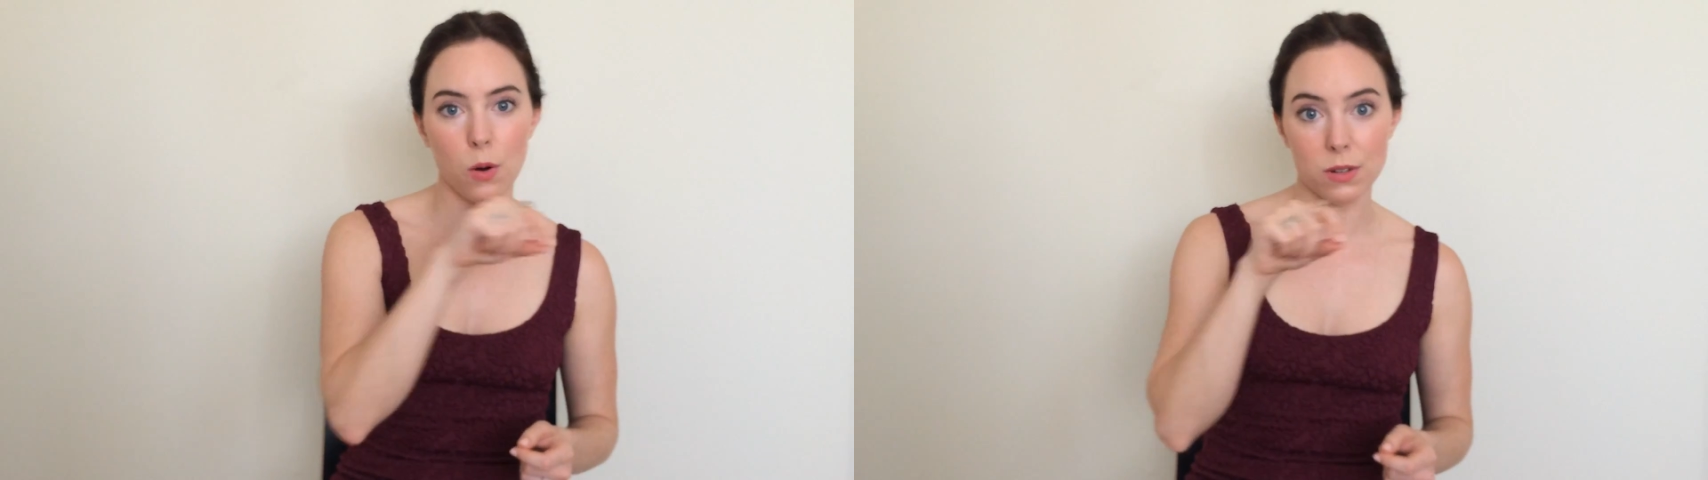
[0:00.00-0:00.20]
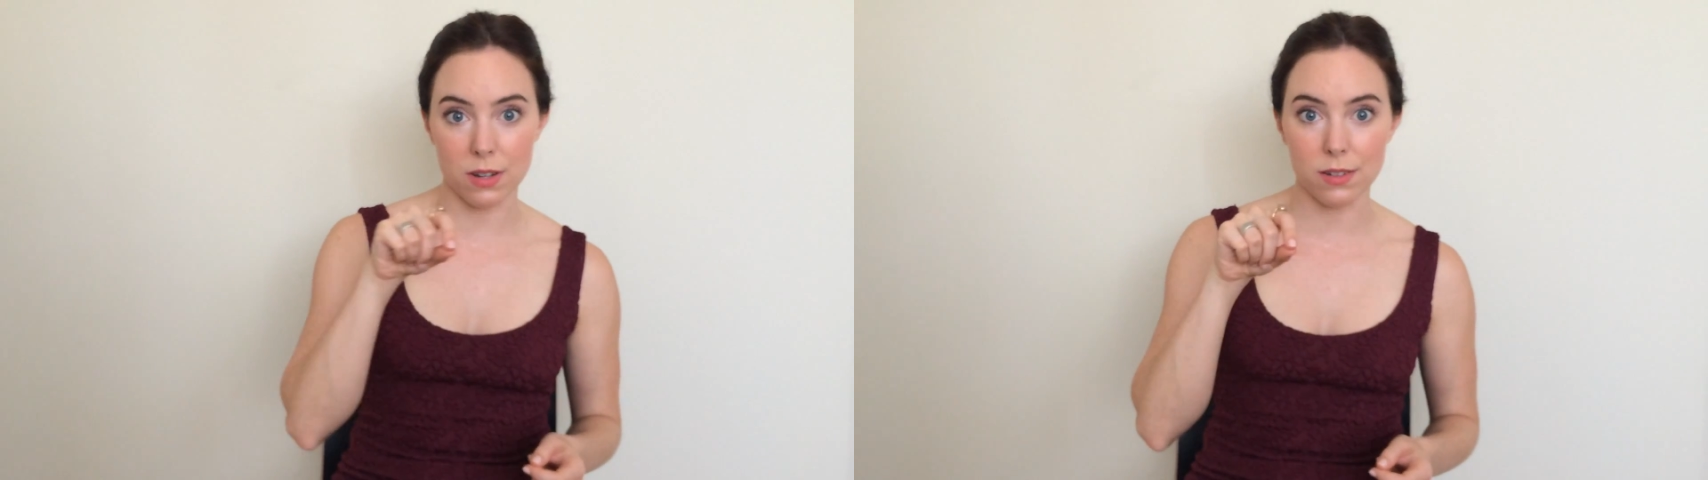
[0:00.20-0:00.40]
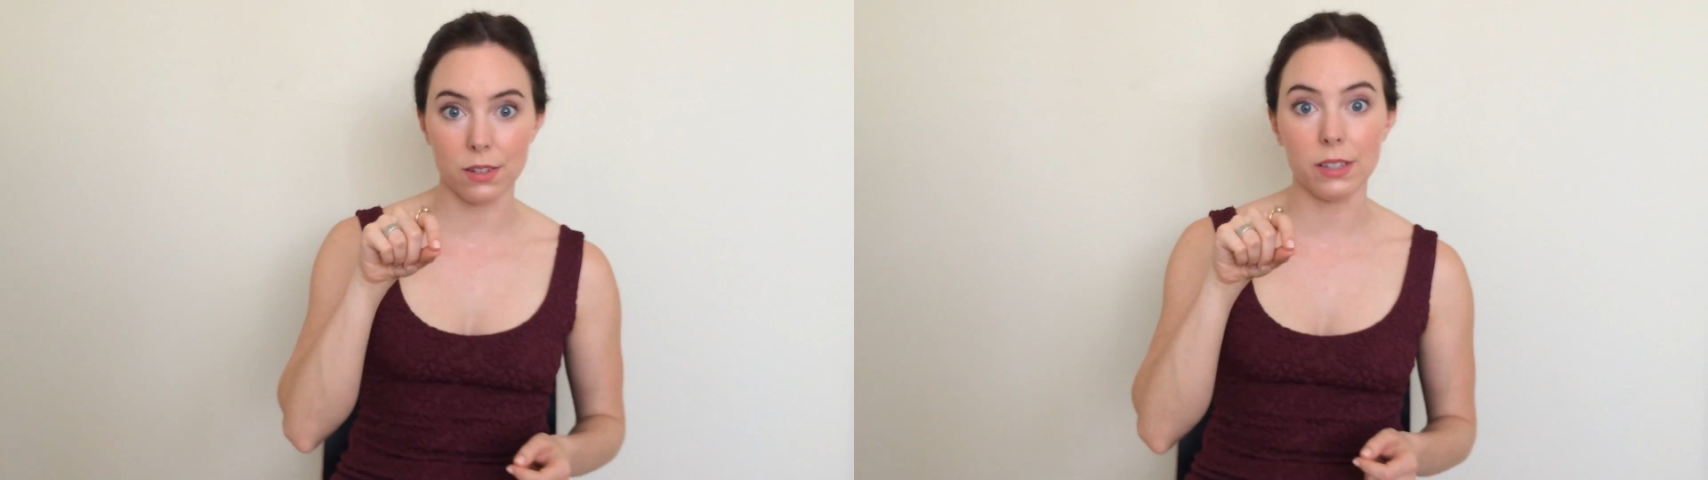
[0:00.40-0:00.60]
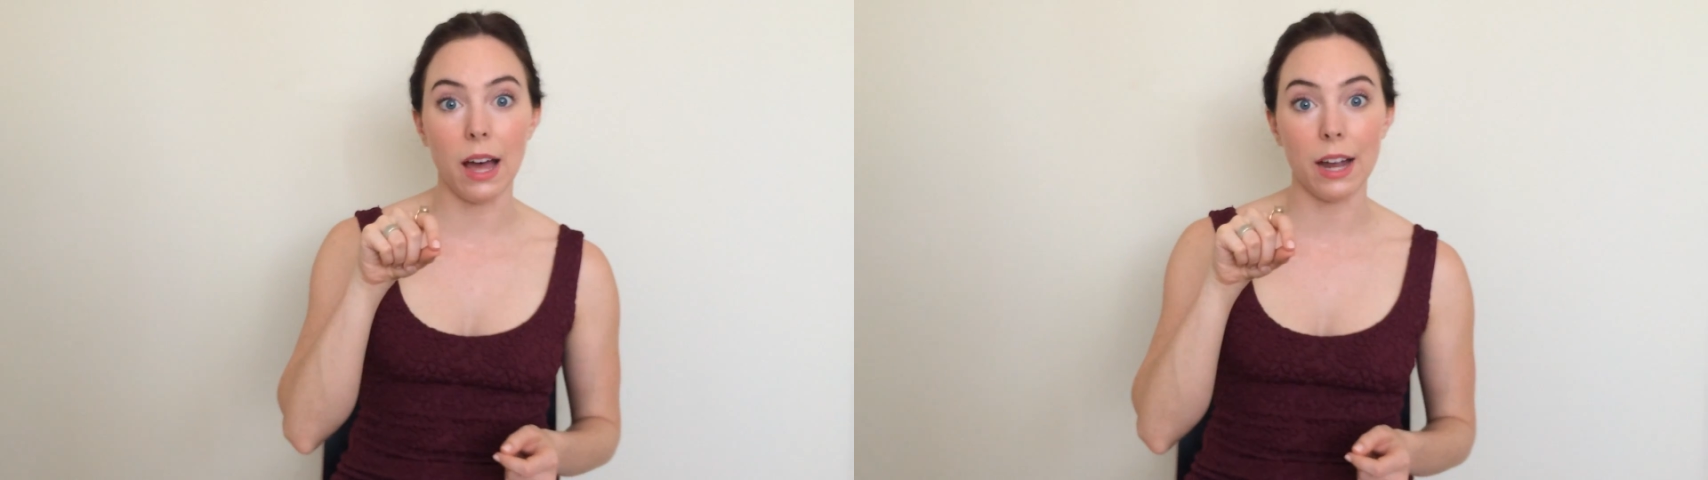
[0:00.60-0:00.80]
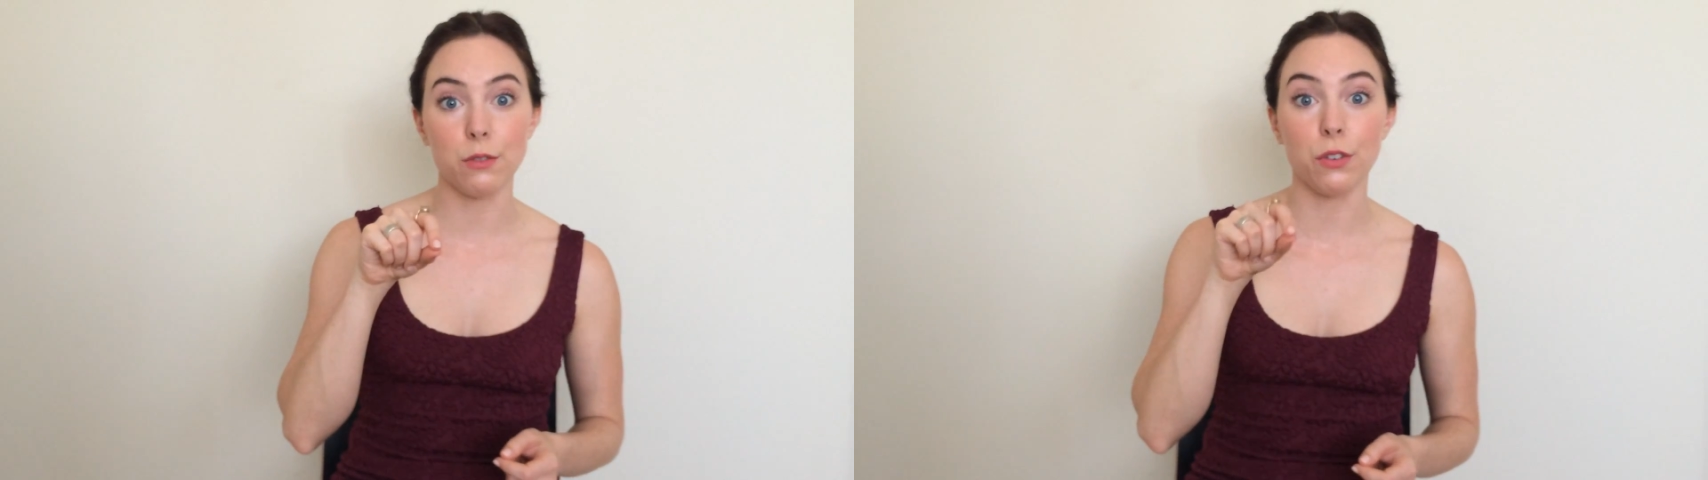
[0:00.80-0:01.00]
horizontal
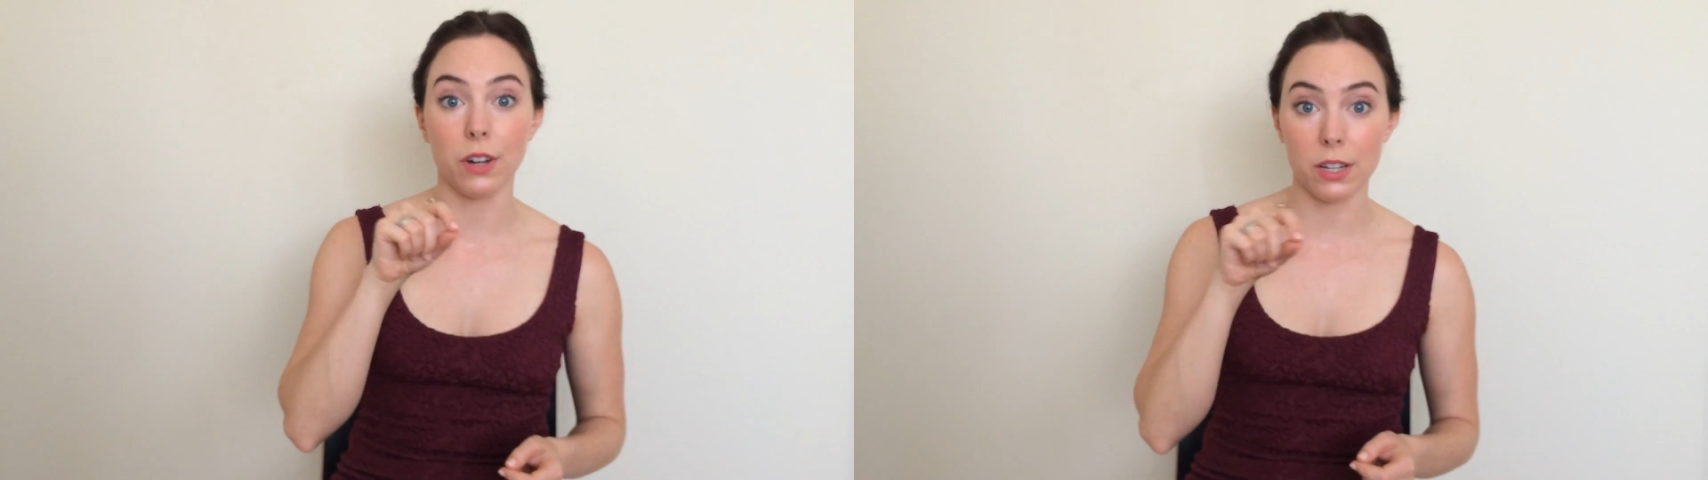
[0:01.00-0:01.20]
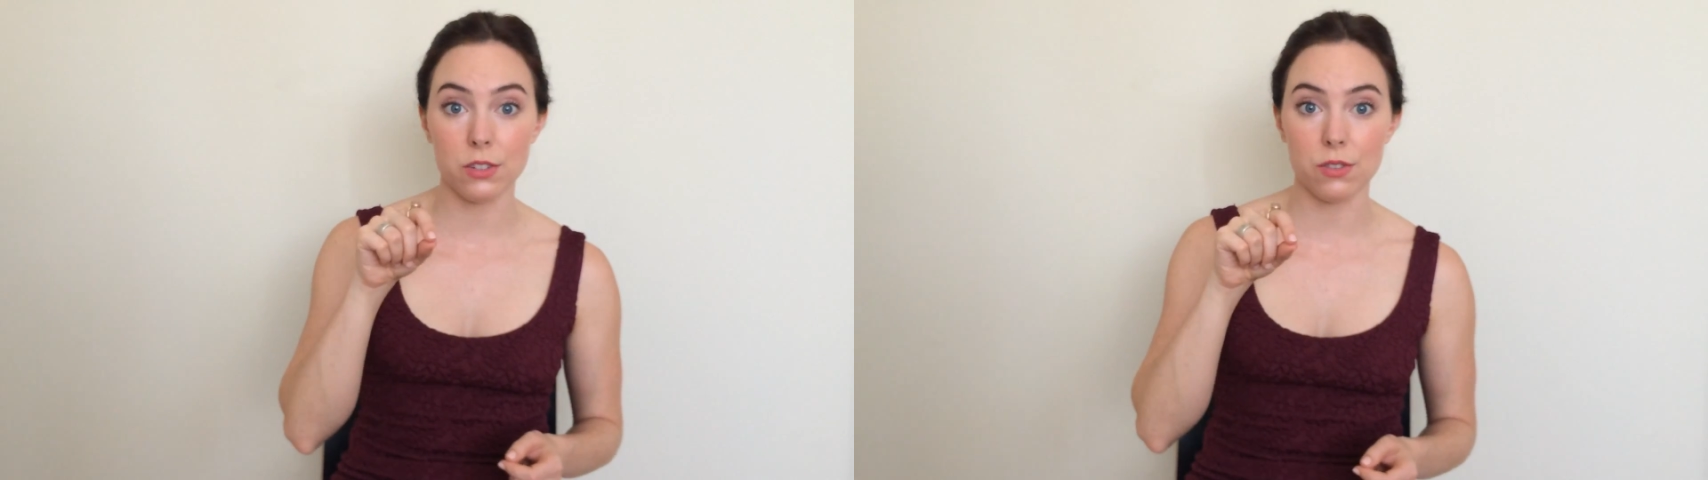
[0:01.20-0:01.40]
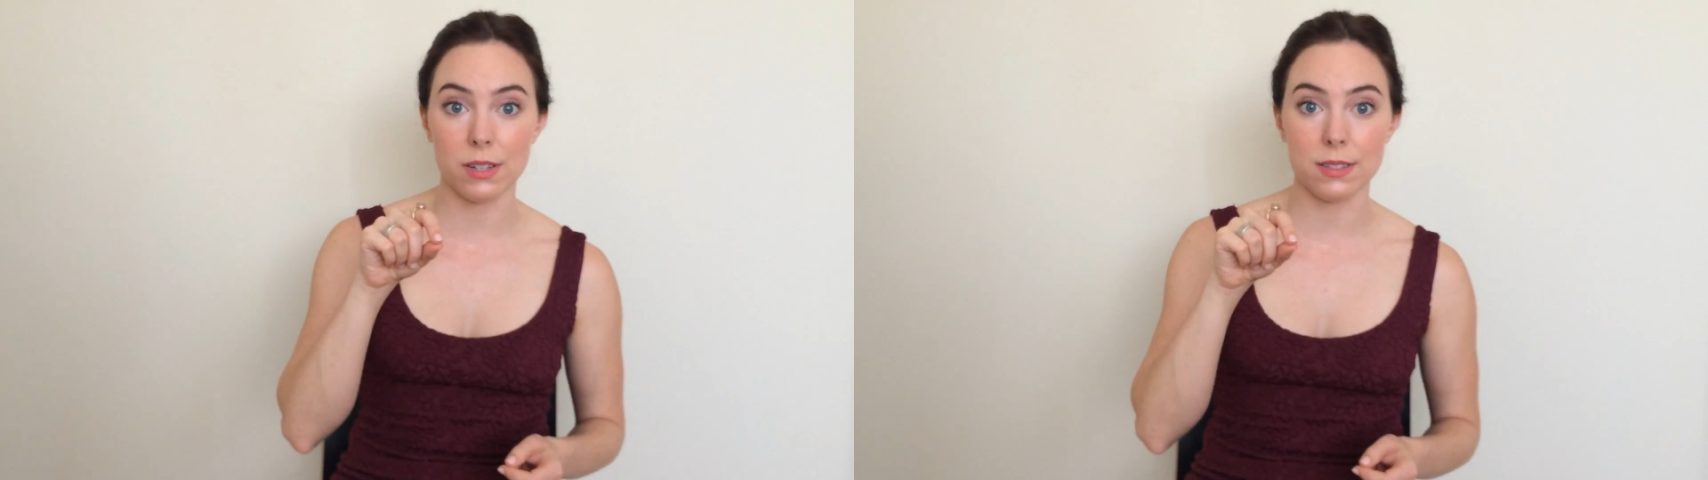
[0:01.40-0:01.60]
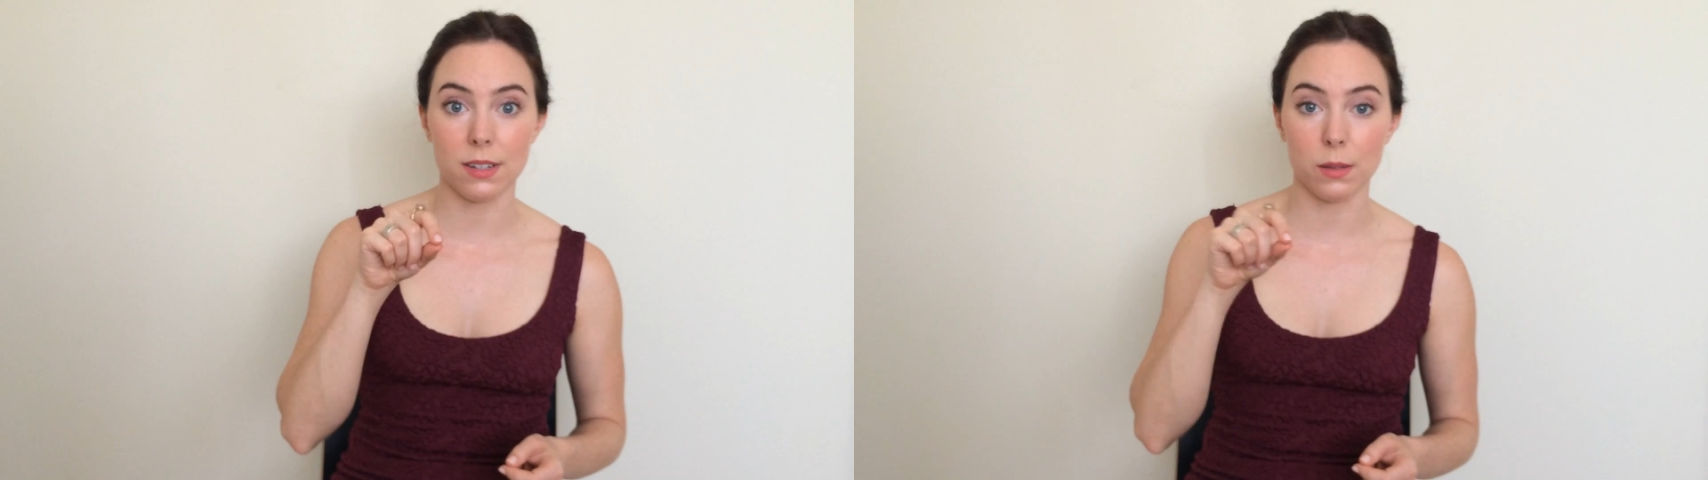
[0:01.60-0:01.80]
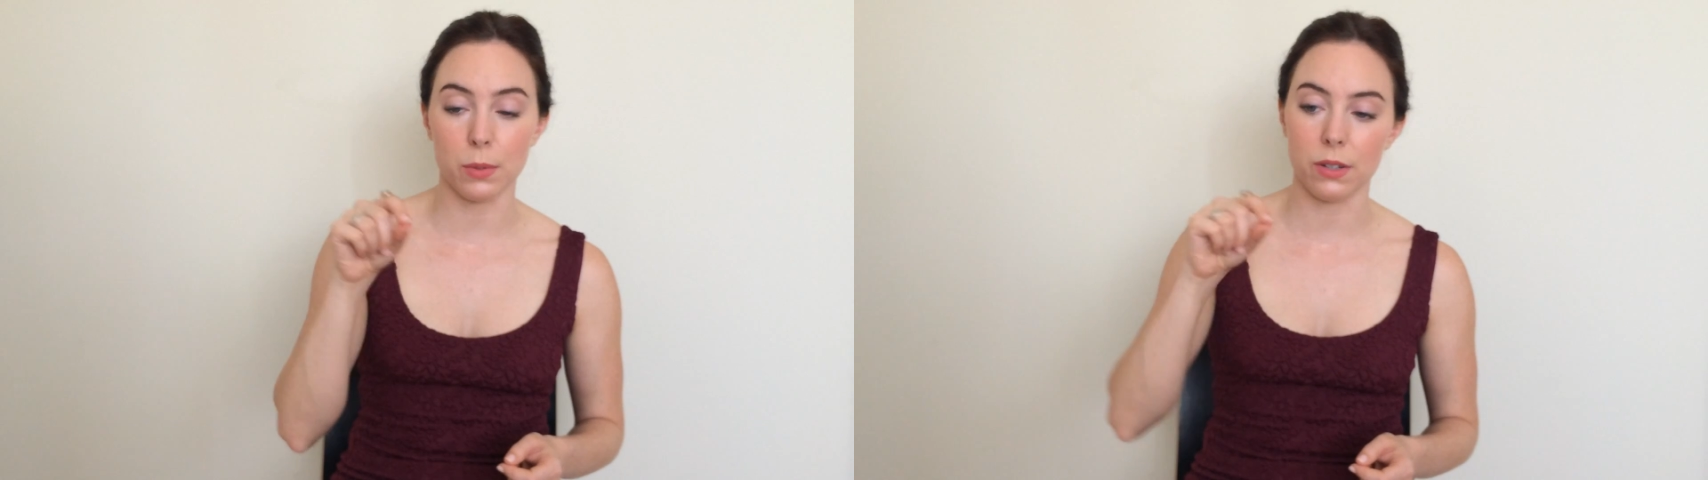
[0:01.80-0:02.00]
line for an unstressed
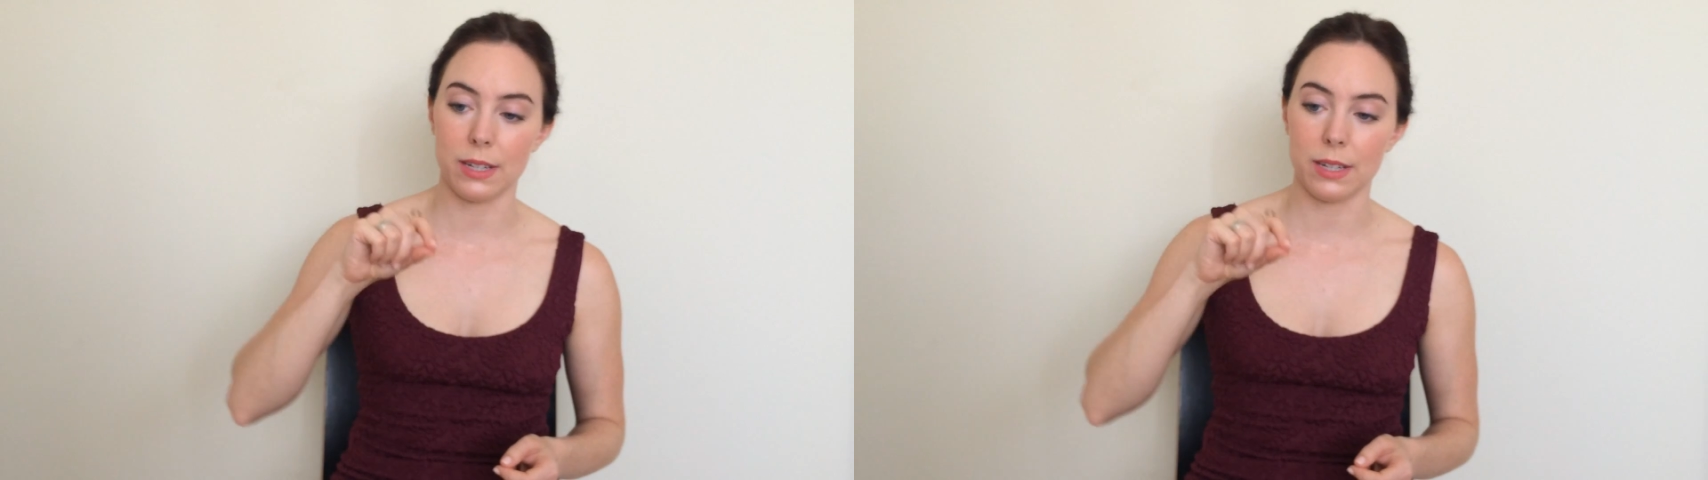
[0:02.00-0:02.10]
syllable